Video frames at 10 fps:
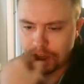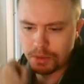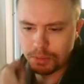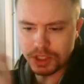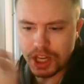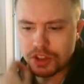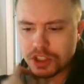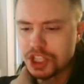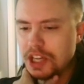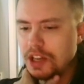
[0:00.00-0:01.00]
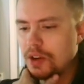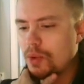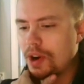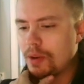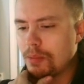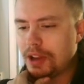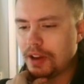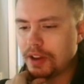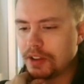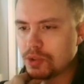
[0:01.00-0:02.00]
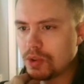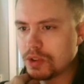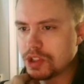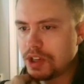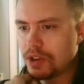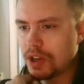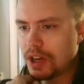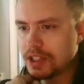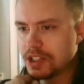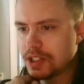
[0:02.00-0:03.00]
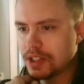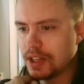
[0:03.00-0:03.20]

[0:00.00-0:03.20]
But yeah, you see where I'm leaning towards here, guys.